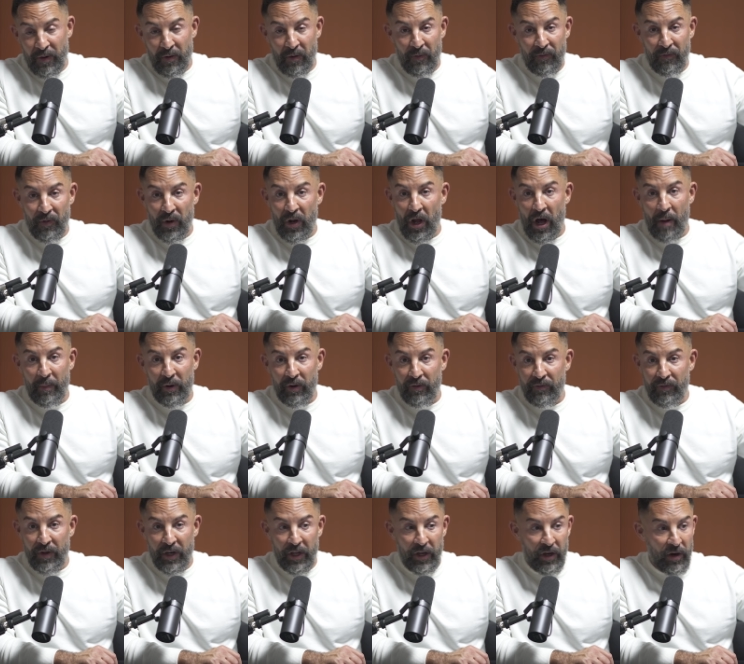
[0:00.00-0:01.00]
phenomenal
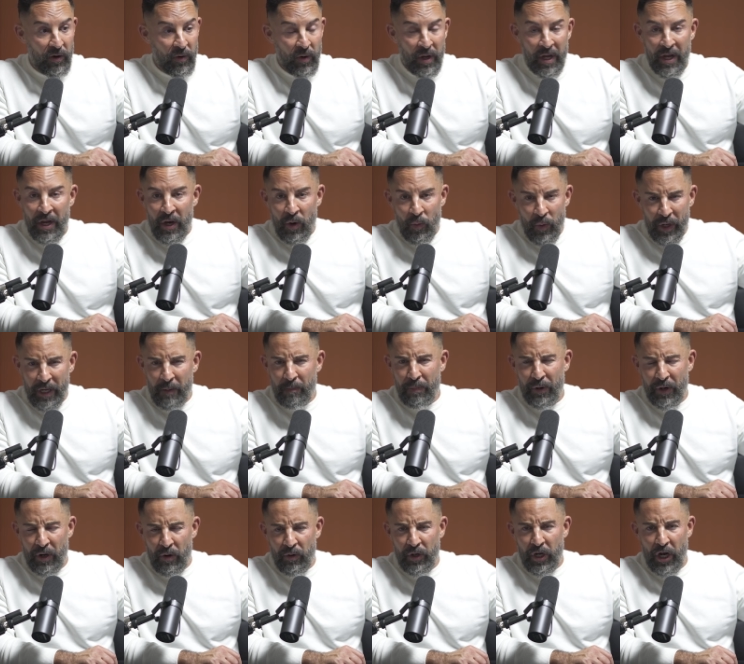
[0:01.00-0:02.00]
video. We could
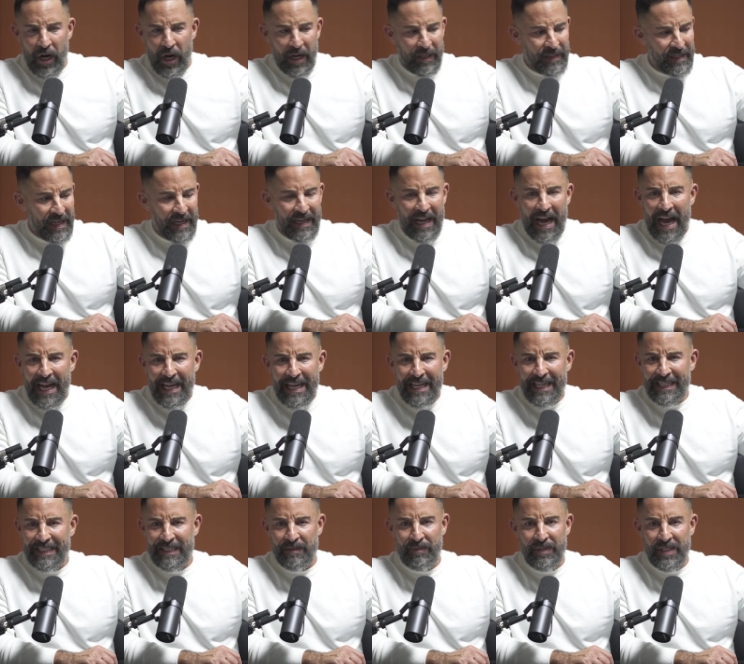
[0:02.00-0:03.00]
put out content. I could
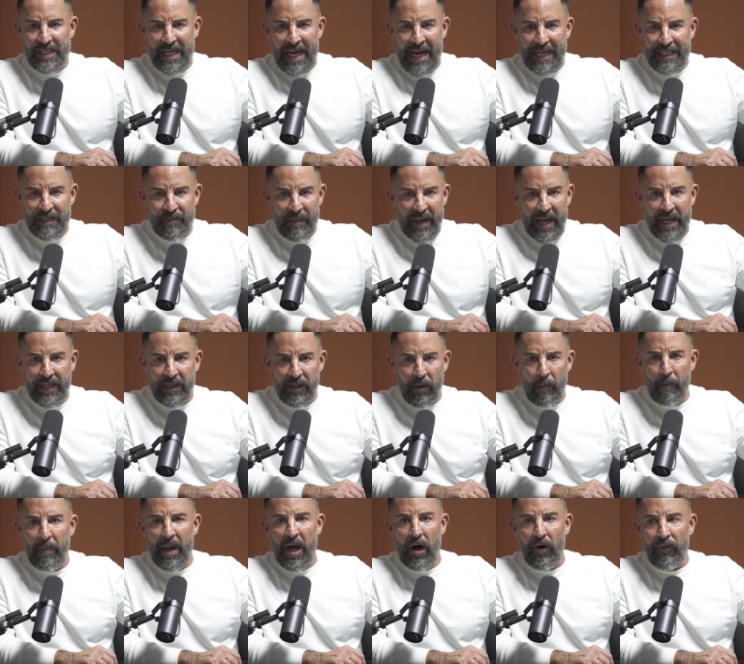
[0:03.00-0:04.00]
get some signs made,
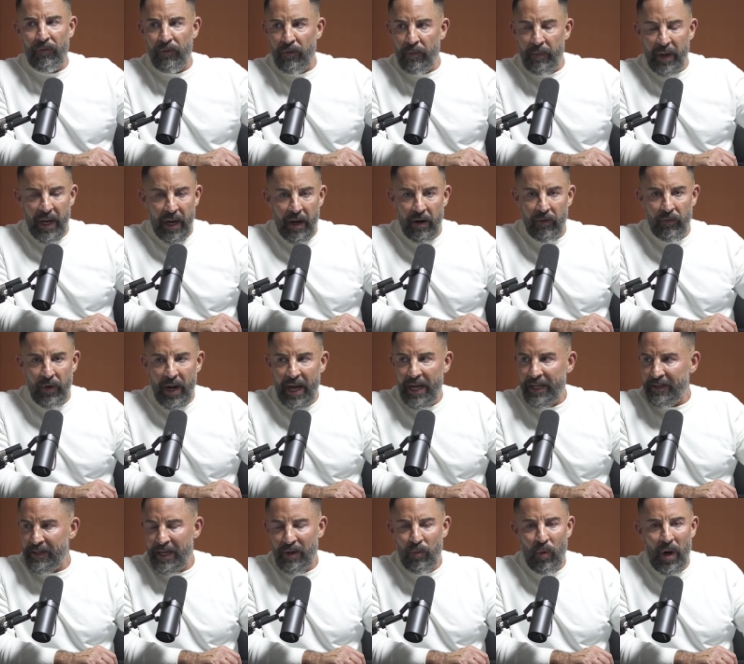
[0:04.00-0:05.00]
LaBelle for mayor,
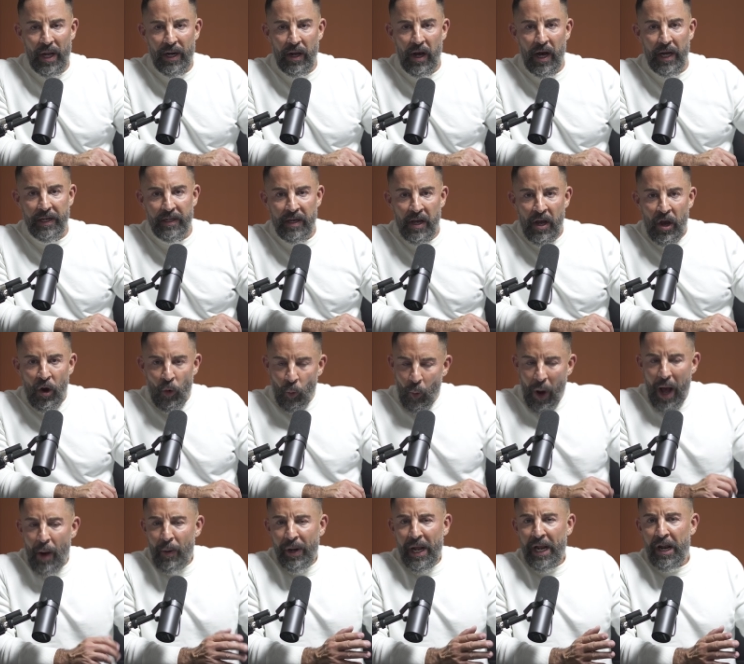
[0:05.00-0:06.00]
right? Like, why not?
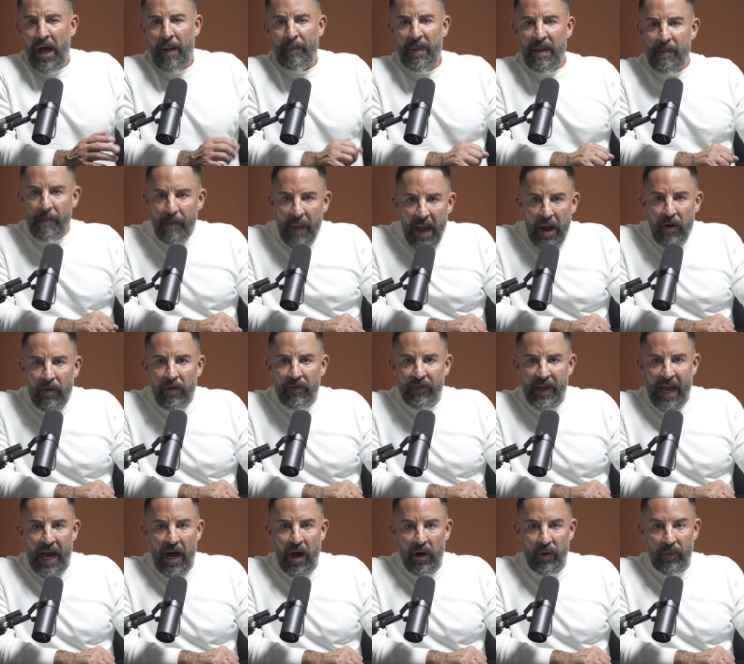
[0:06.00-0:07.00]
Why would I not be mayor of
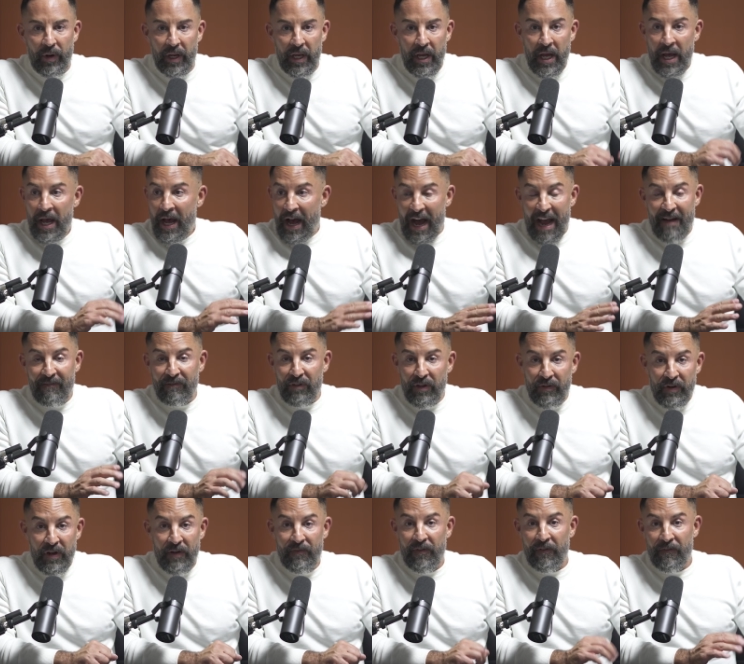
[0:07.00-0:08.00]
Calgary? I've
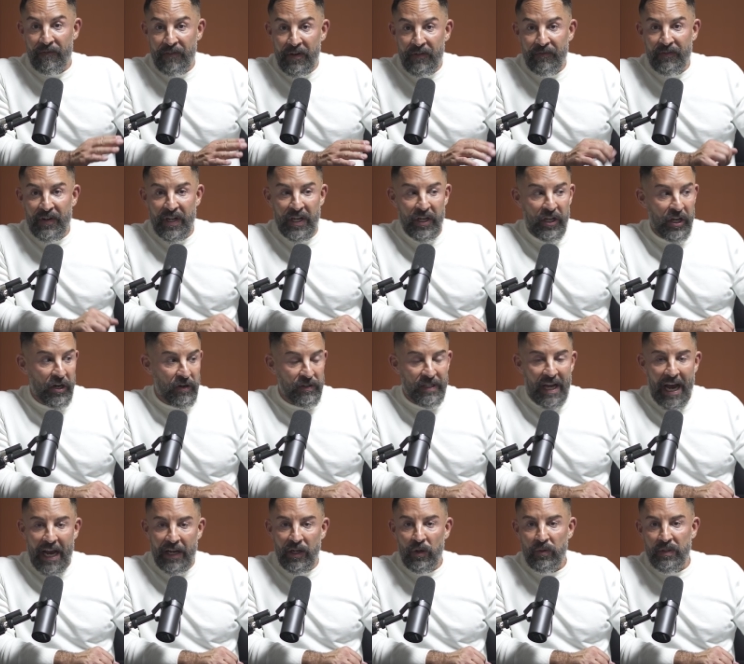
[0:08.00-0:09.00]
lived here for 15 years.
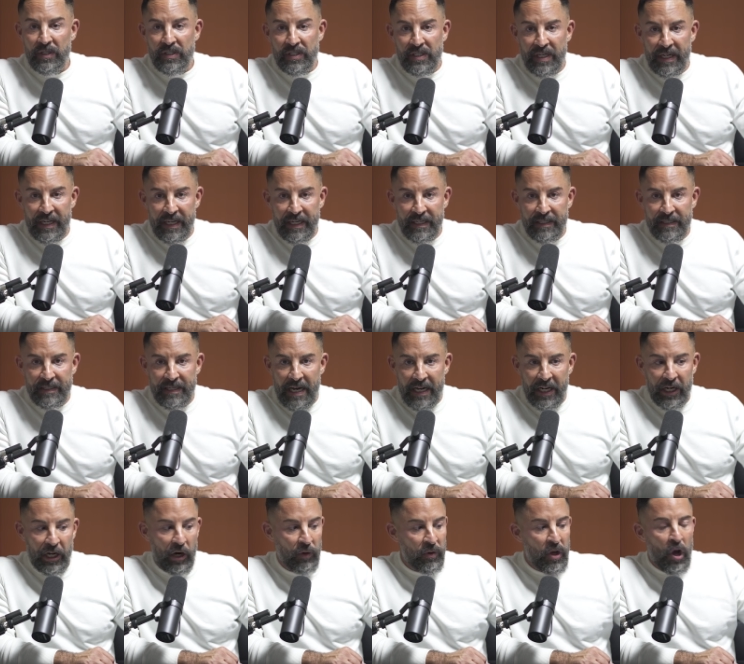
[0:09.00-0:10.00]
I know the city inside
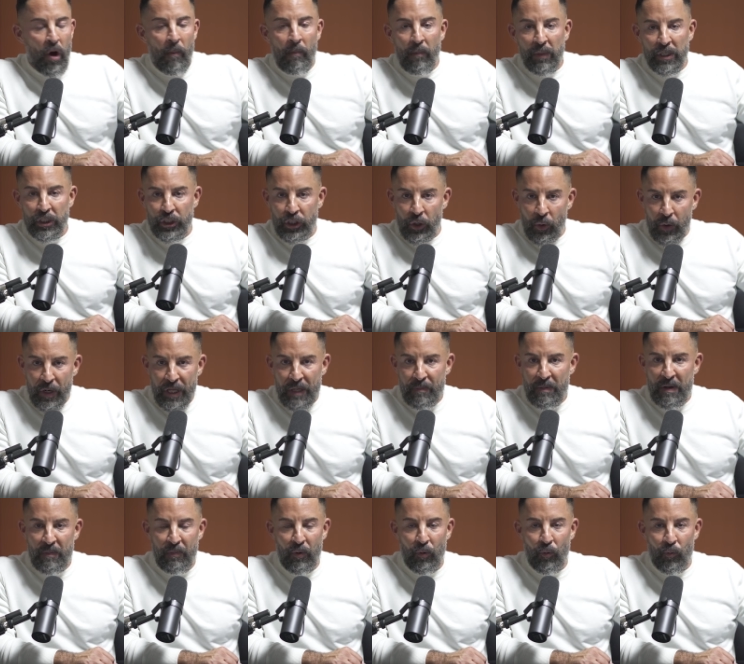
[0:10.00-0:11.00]
and out. Majority of the
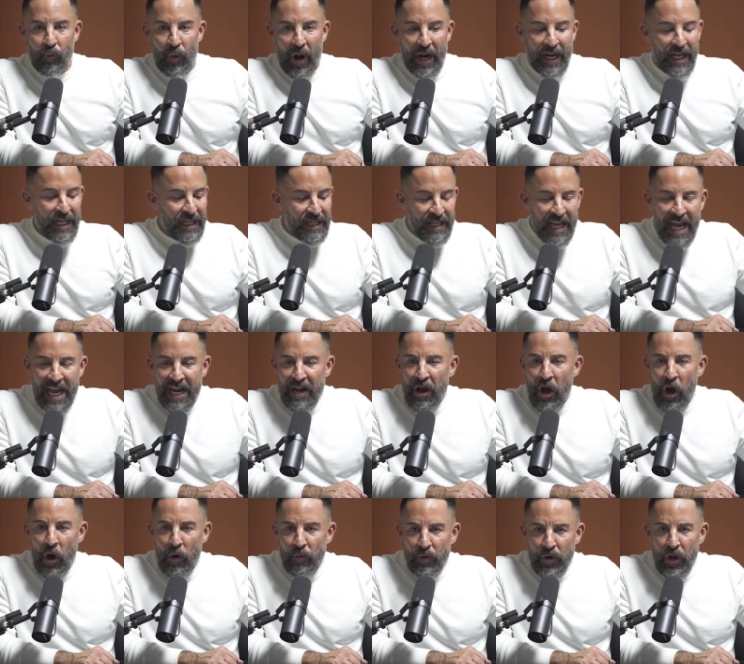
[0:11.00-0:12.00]
people running, they
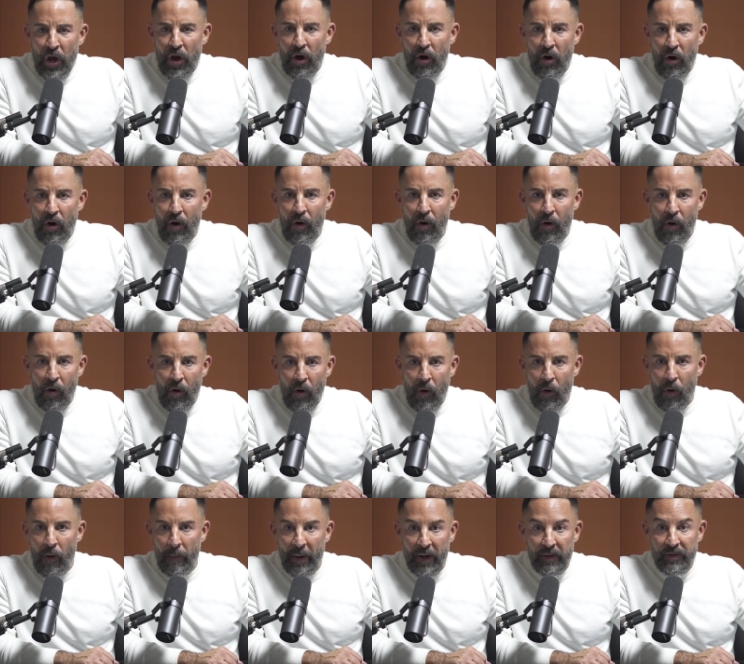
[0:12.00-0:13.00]
don't
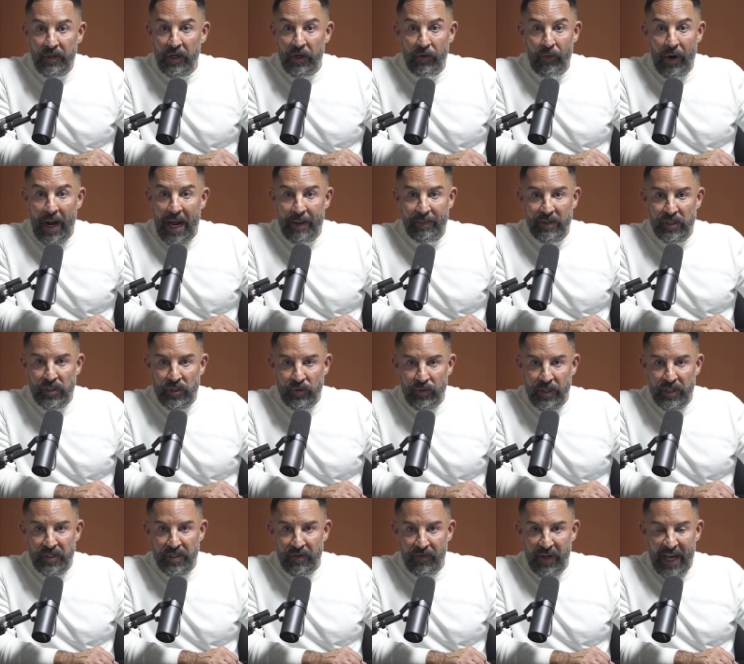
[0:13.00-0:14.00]
know about the grimy
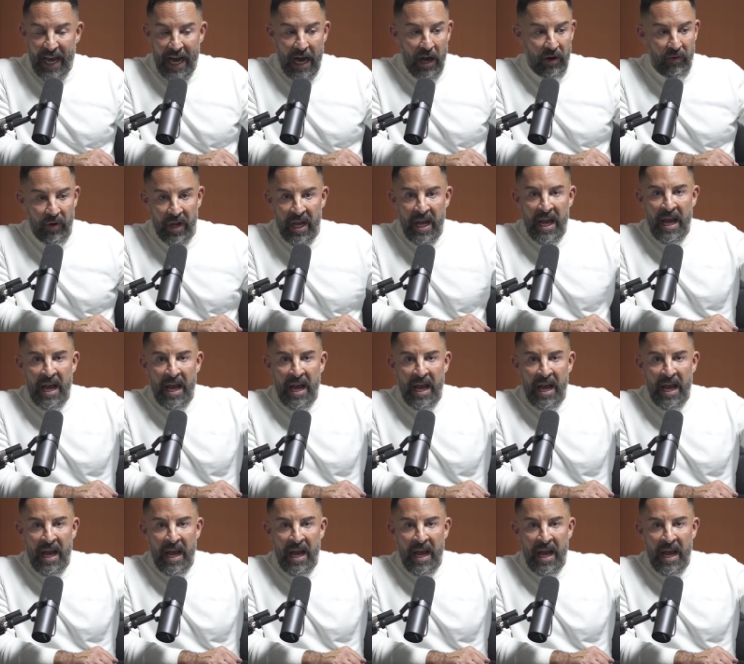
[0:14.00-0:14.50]
streets of Calgary.